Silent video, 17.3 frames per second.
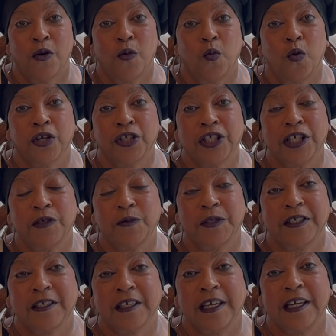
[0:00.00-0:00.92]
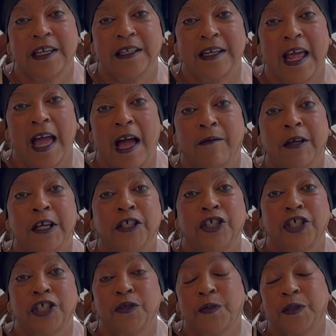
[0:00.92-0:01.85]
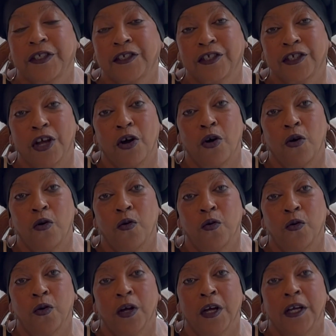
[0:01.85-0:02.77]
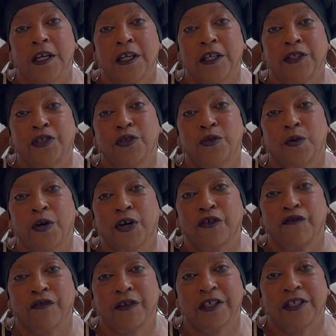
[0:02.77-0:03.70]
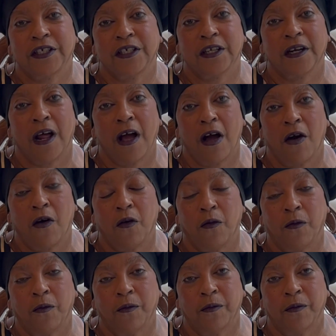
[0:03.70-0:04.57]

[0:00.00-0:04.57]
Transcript: Once she was kidnapped, she was sold into a Christian home.